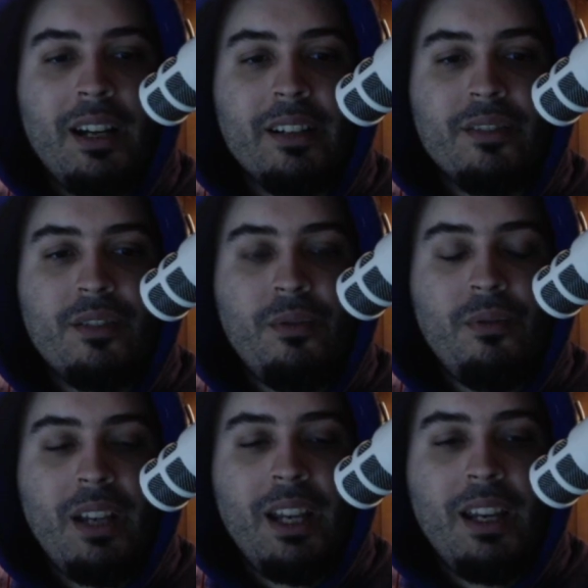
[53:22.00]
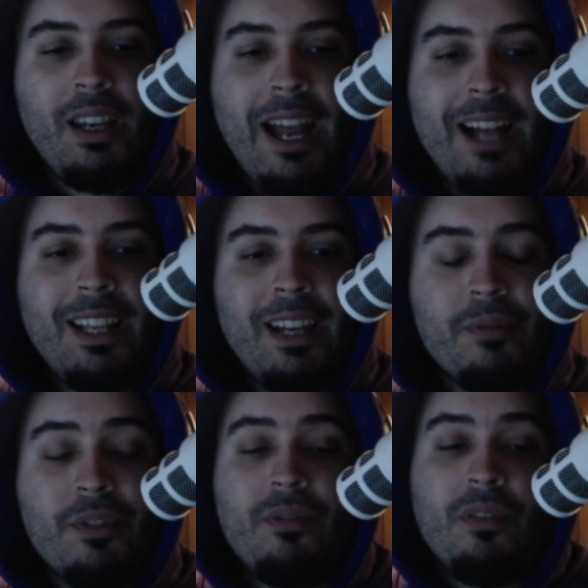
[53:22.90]
to a ally,
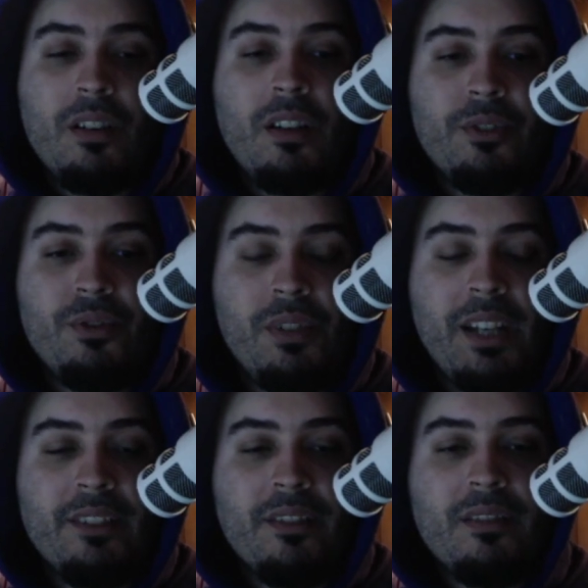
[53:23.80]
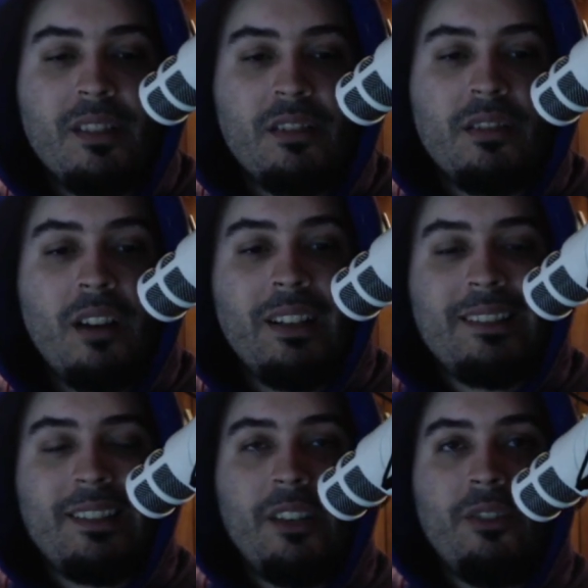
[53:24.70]
which could also do the Nexus. And Starlit
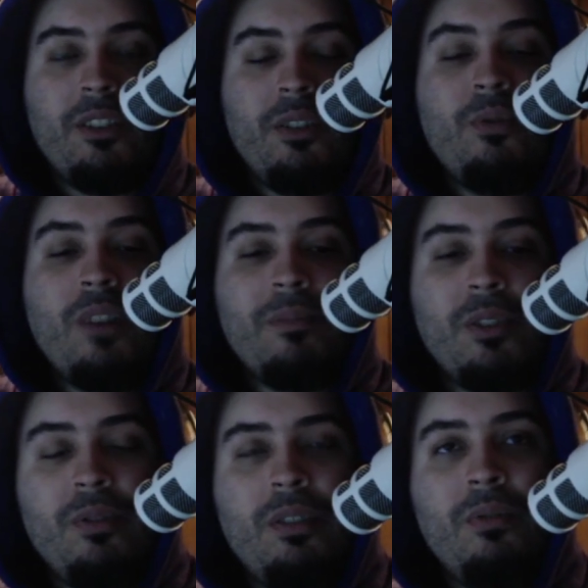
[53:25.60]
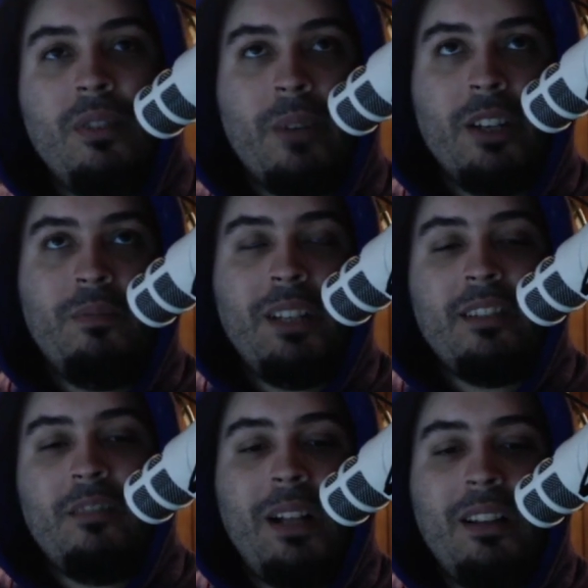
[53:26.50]
Seer, the 2-drop 2/2, where you played a
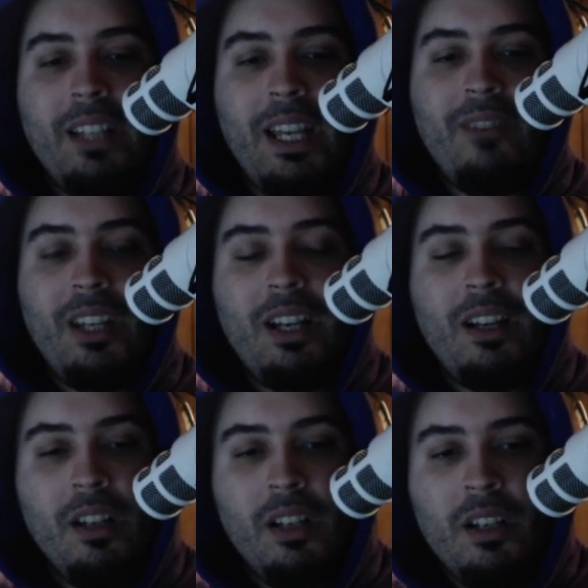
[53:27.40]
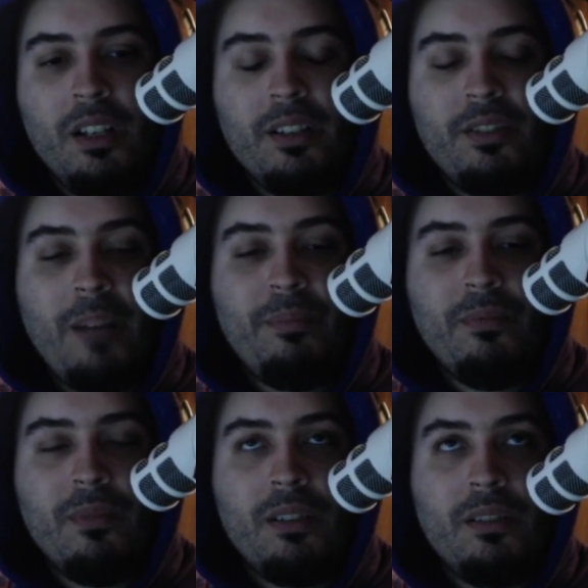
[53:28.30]
spell and gave the top
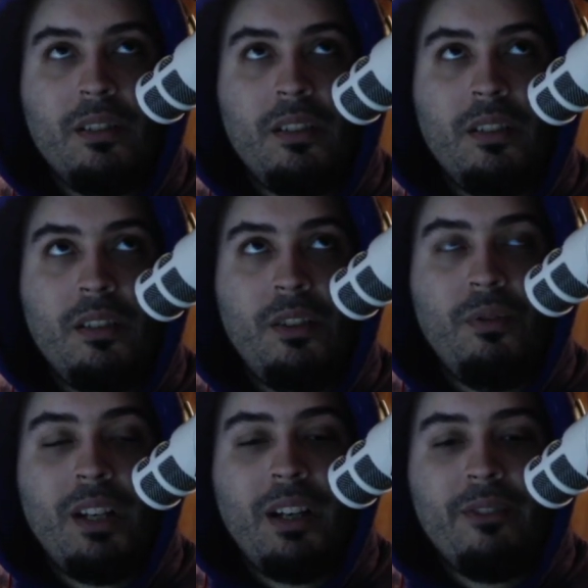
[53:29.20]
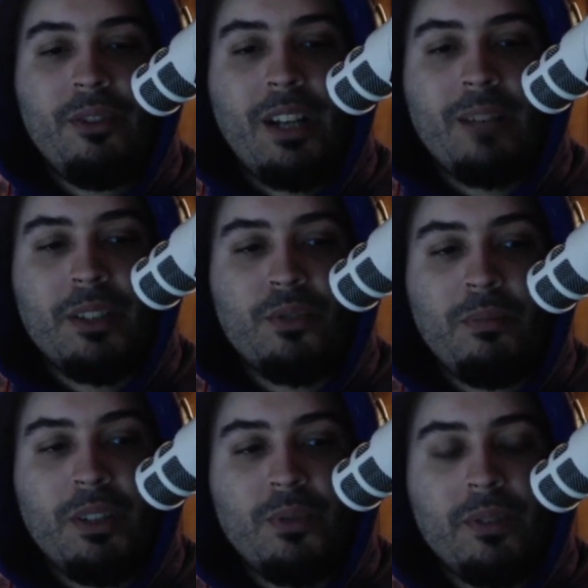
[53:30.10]
unit of your deck
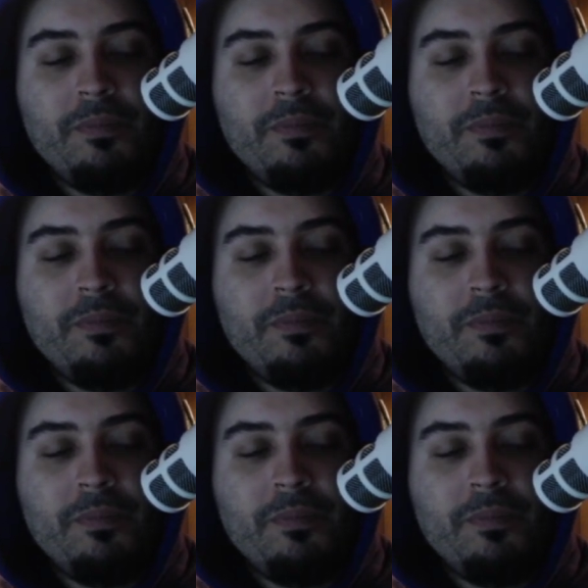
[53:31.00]
+1/+1.